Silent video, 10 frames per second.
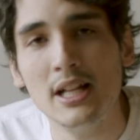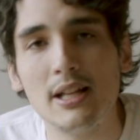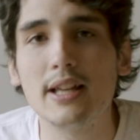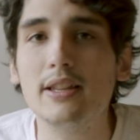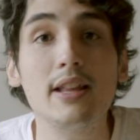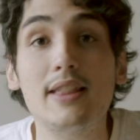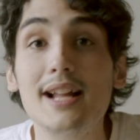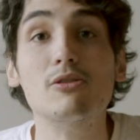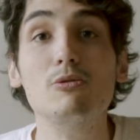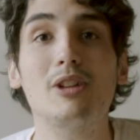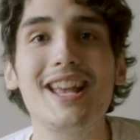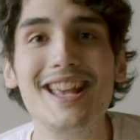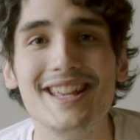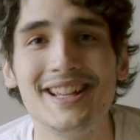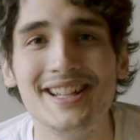And that's
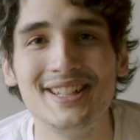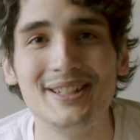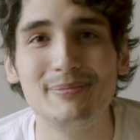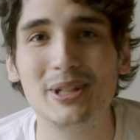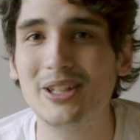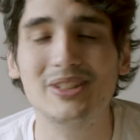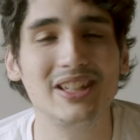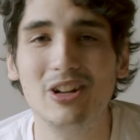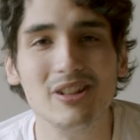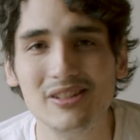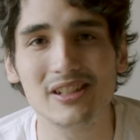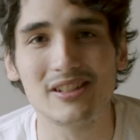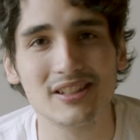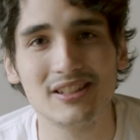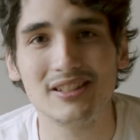okay, because he doesn't.